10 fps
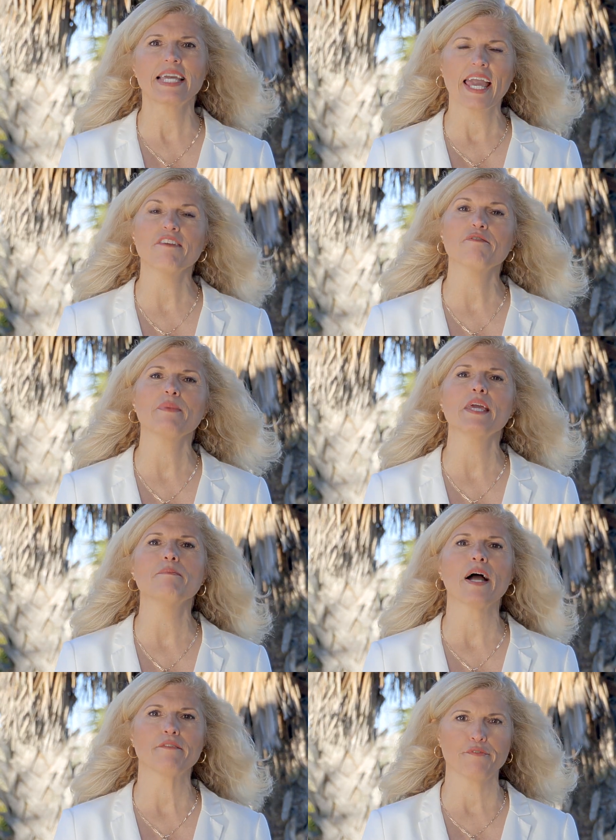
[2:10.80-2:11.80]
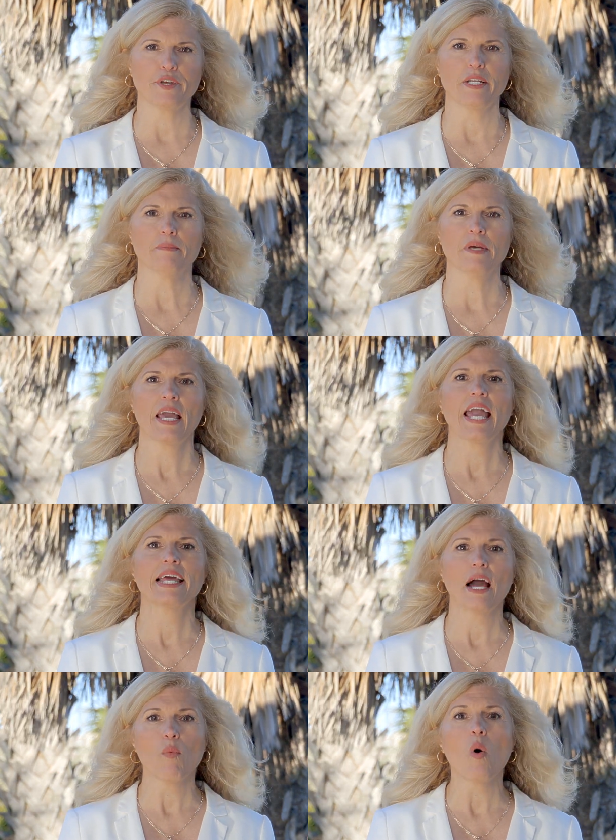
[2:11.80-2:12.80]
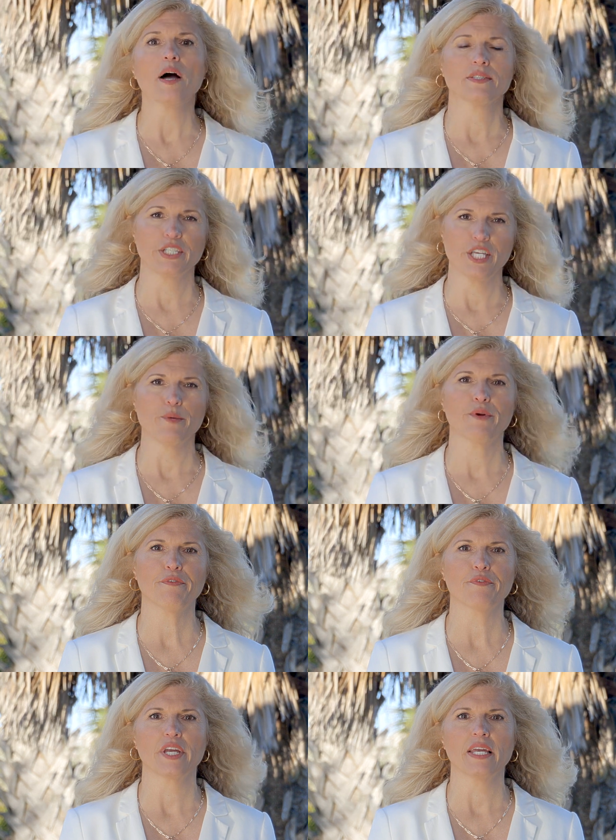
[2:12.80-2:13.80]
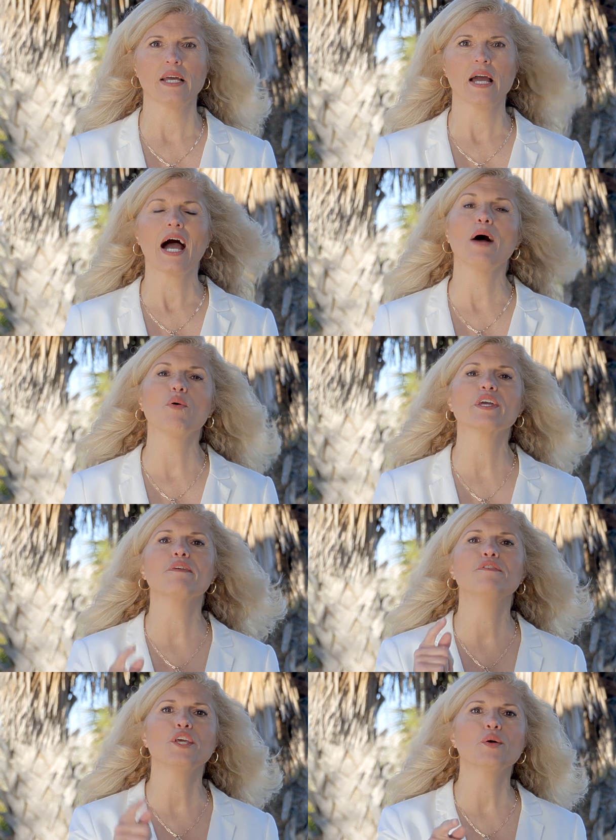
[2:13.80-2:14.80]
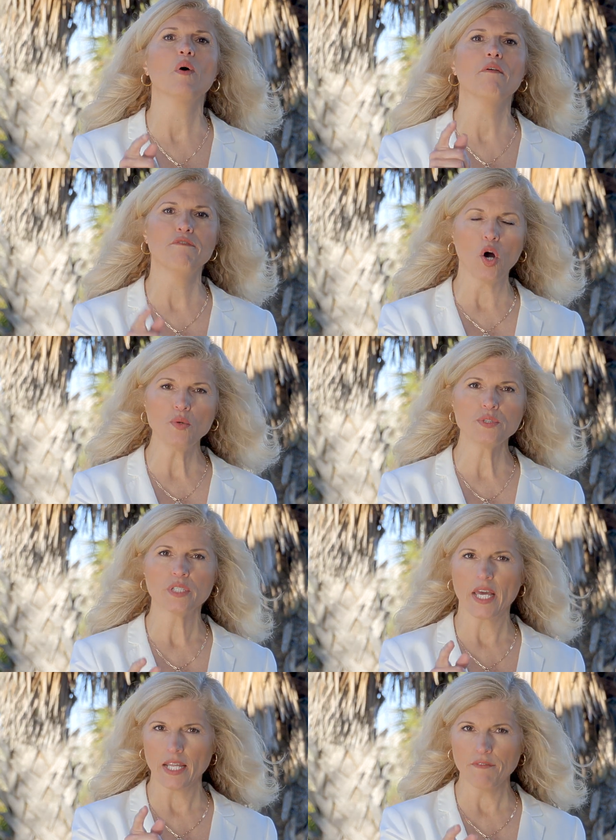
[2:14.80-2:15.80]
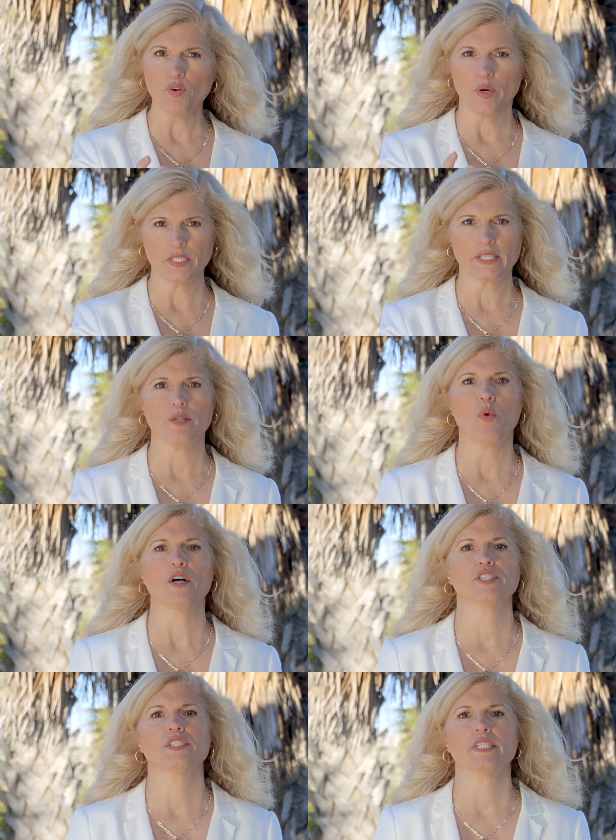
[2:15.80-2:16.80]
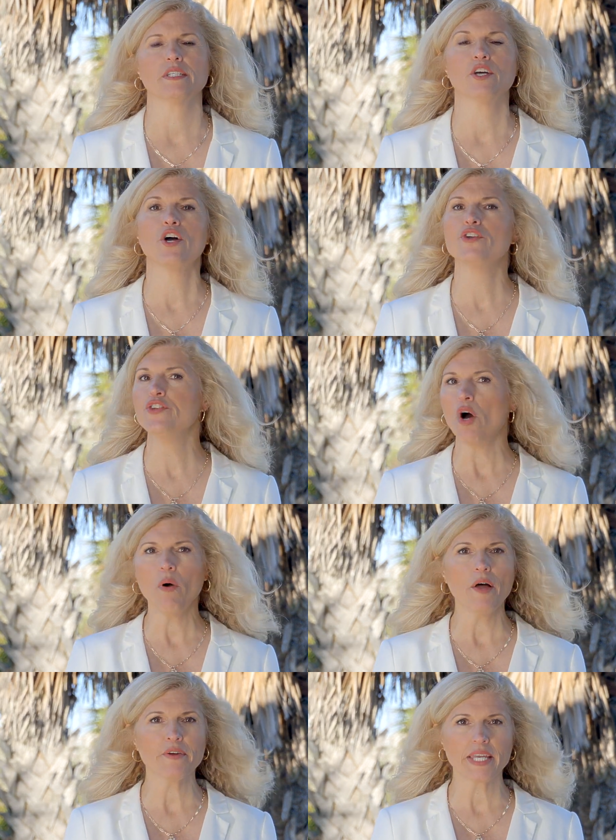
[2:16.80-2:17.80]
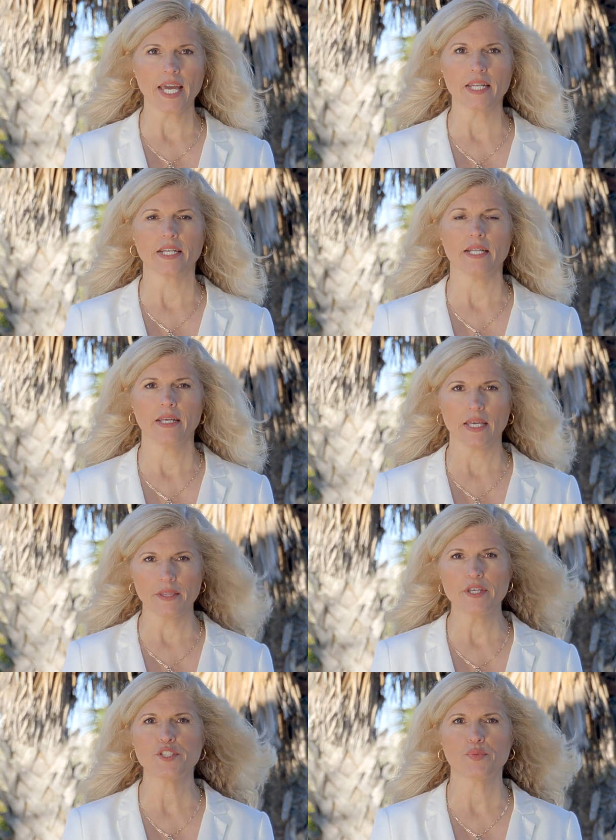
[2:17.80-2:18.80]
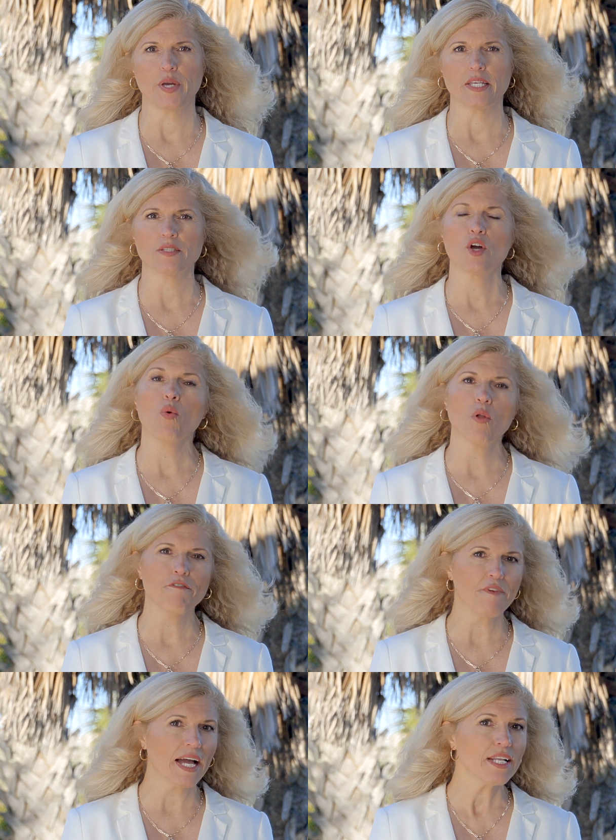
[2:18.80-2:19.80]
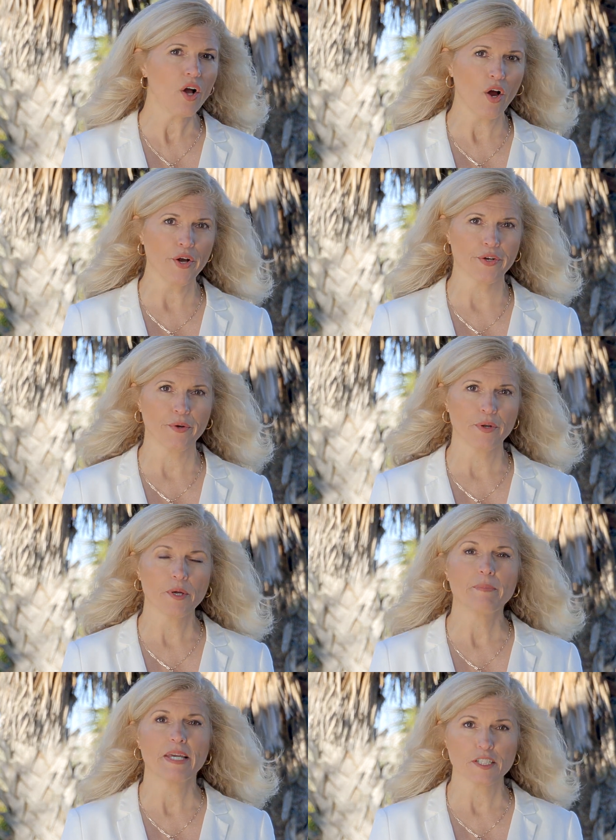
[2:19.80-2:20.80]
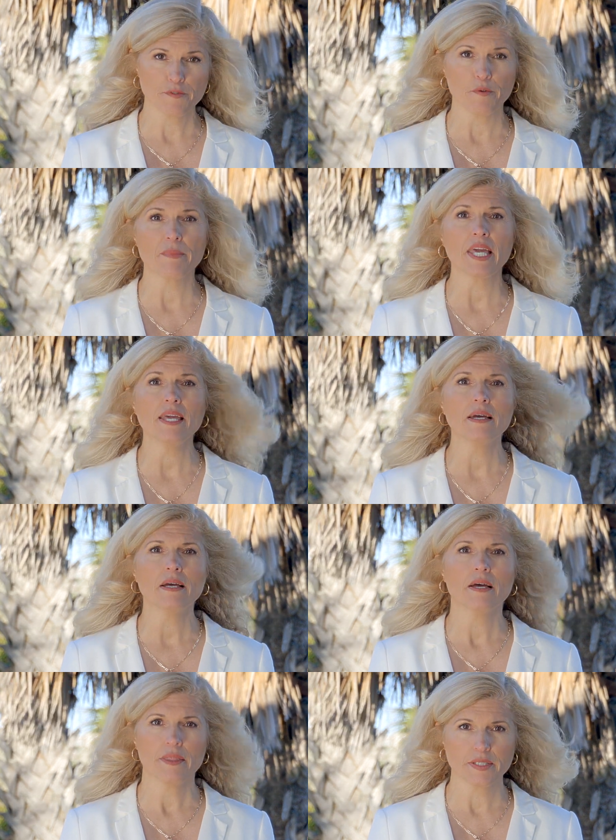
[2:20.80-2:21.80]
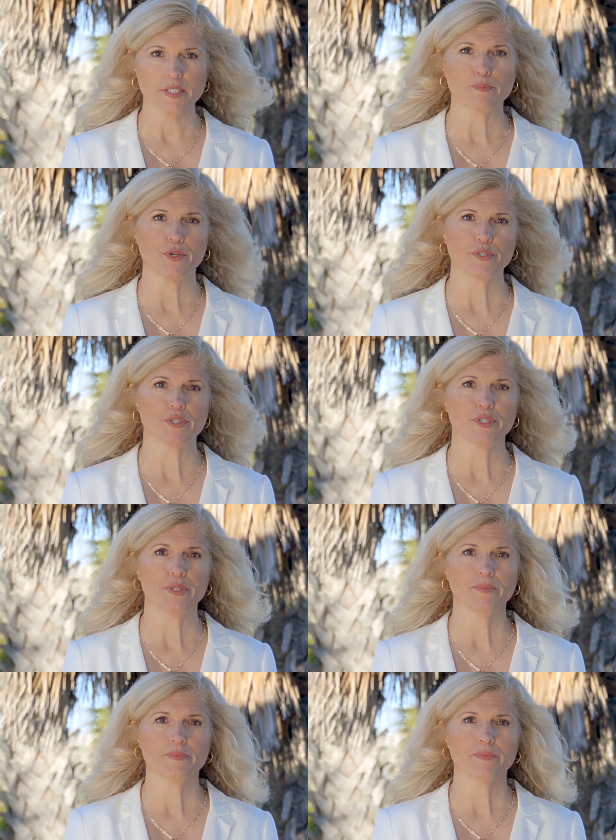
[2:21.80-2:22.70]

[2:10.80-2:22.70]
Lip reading: gave me my freedom, and I want to keep her free. I will give you a vote and a voice in Washington. No other candidate in this race will fight harder, because for me, this is personal.